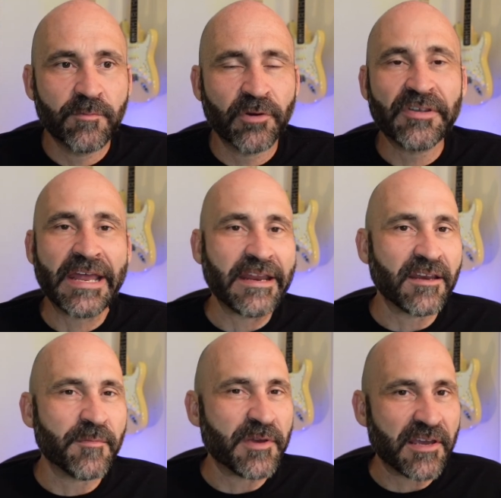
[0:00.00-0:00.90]

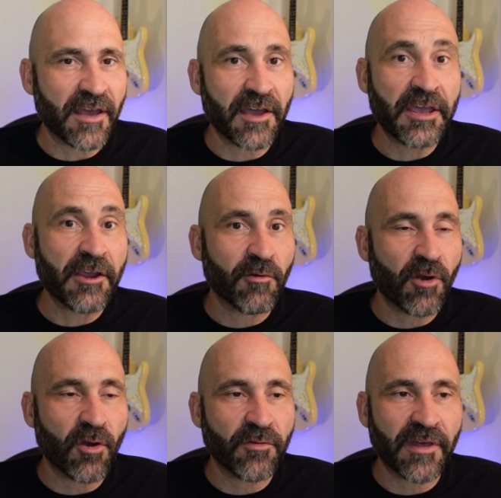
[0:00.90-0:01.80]
pretending to be a
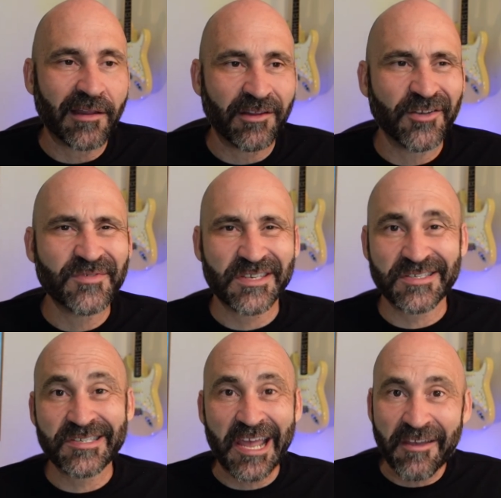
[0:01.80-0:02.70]
hero that lives a
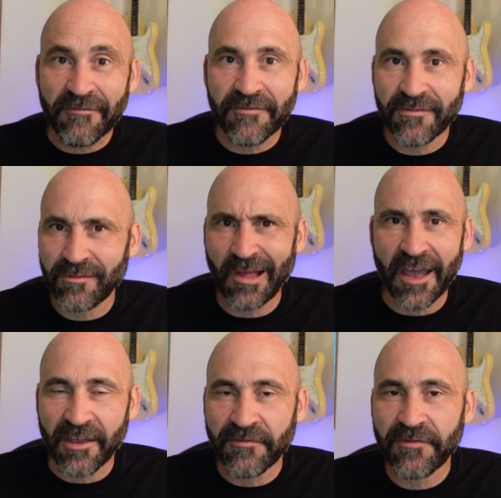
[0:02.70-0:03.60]
safe
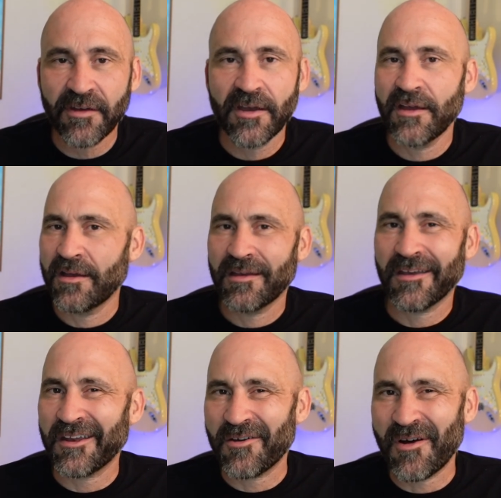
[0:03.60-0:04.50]
life?
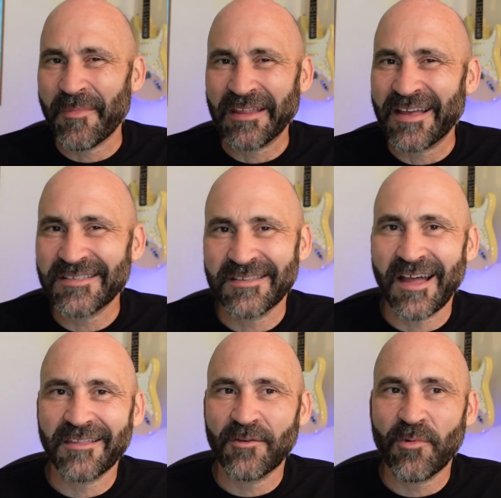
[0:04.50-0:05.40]
You know, I mean, that's
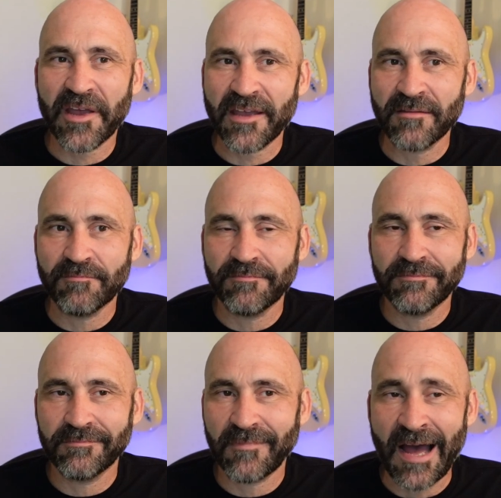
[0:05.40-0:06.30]
not the way
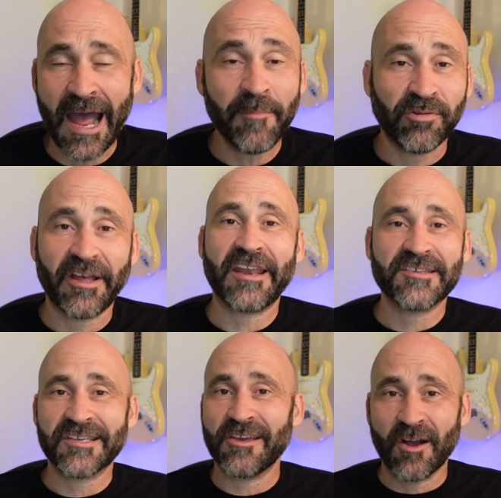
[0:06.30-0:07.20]
I played
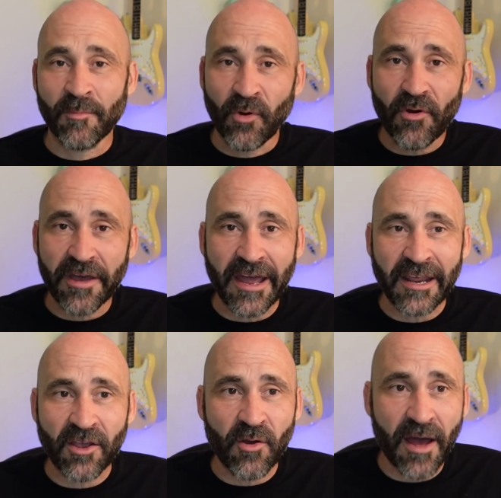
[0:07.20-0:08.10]
as a young boy. I
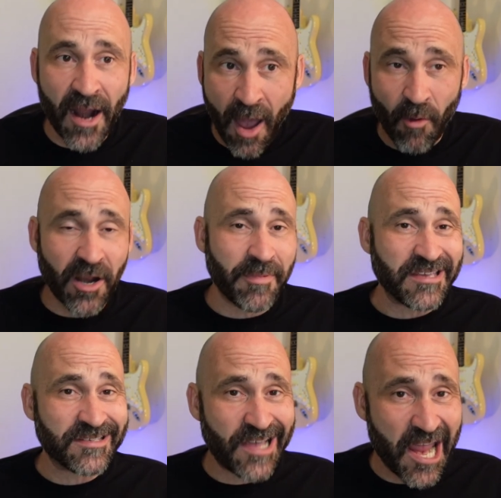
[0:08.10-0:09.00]
didn't go out, I want to
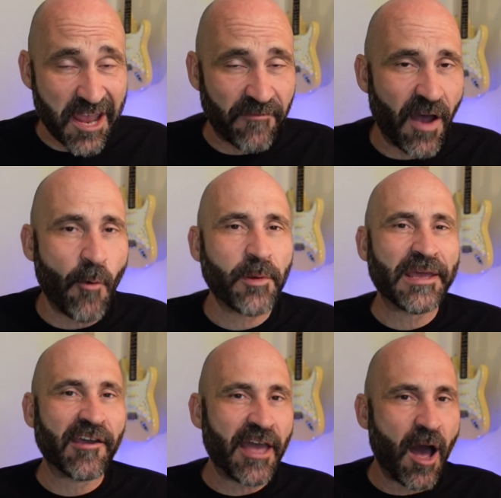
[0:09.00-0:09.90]
be safe. I want to
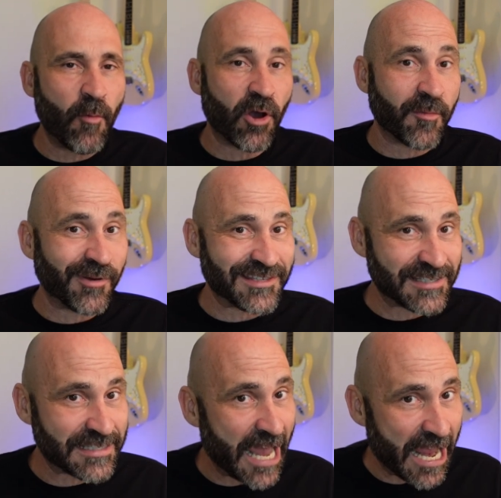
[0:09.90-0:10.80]
be a cowboy, but
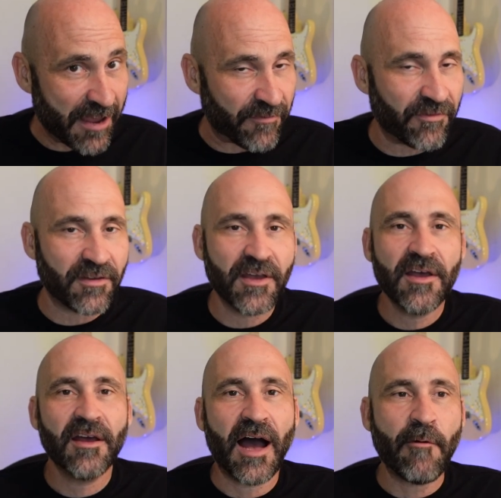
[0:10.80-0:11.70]
safe.
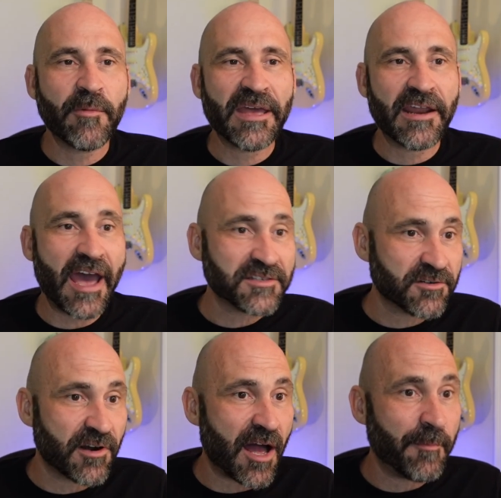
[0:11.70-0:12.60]
I want to be an
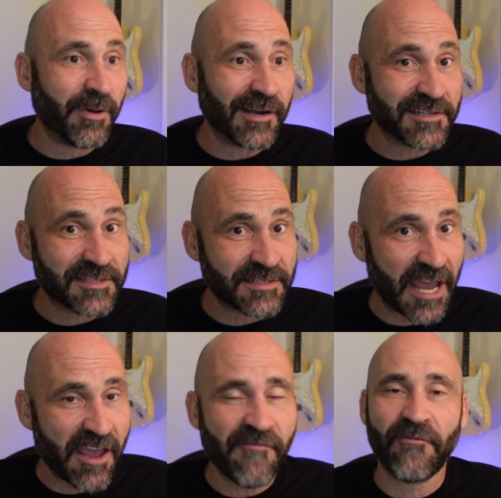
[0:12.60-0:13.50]
astronaut, but a
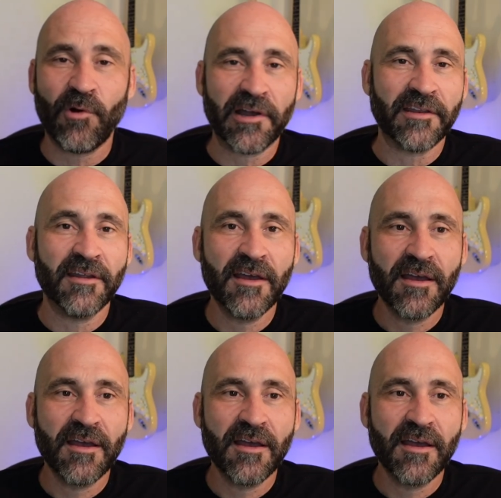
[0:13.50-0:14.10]
safe one.